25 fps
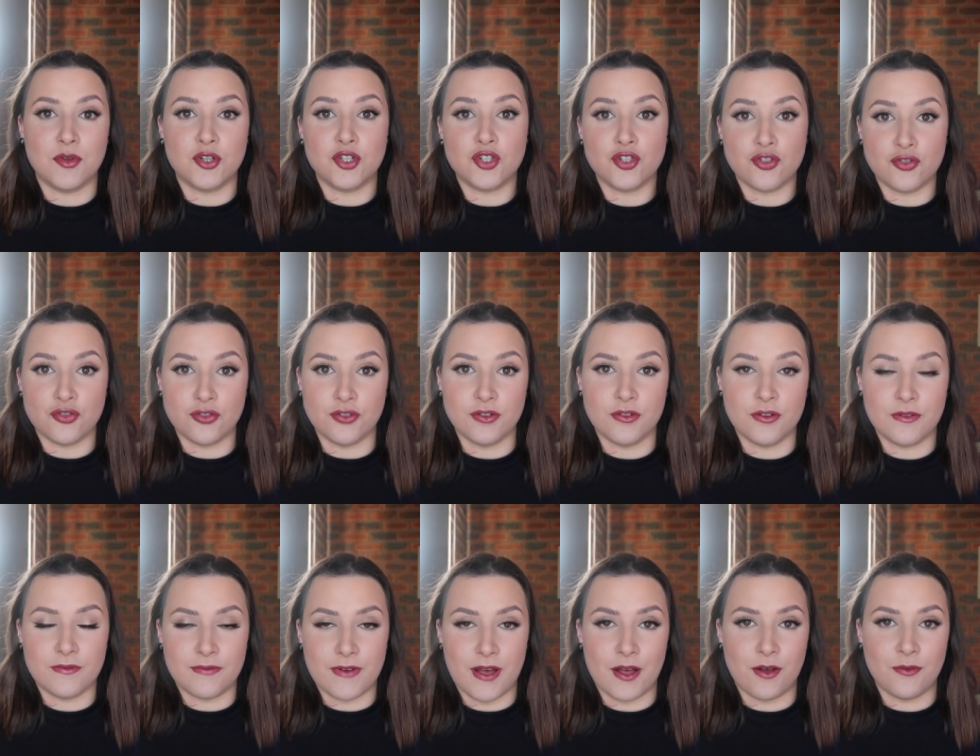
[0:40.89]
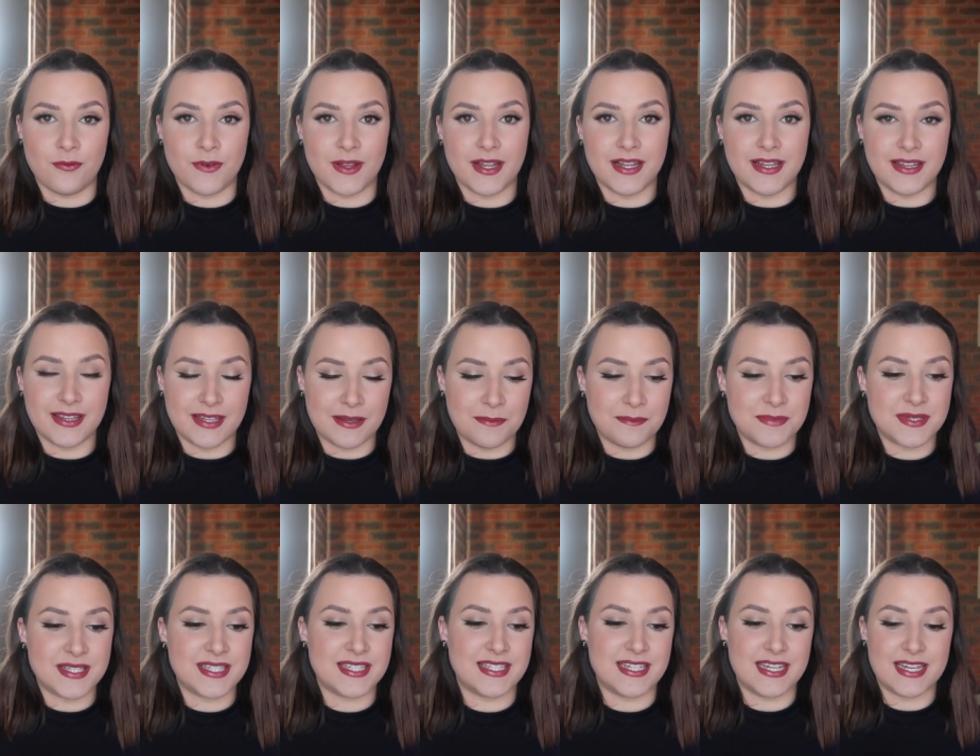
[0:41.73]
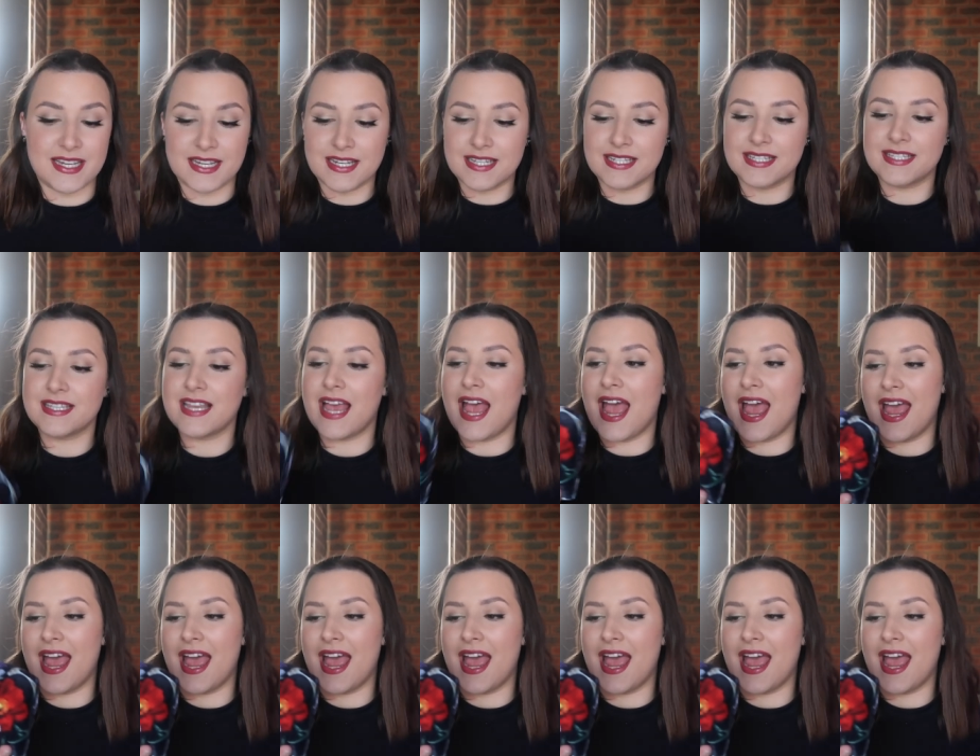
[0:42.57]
True Velvet lipsticks.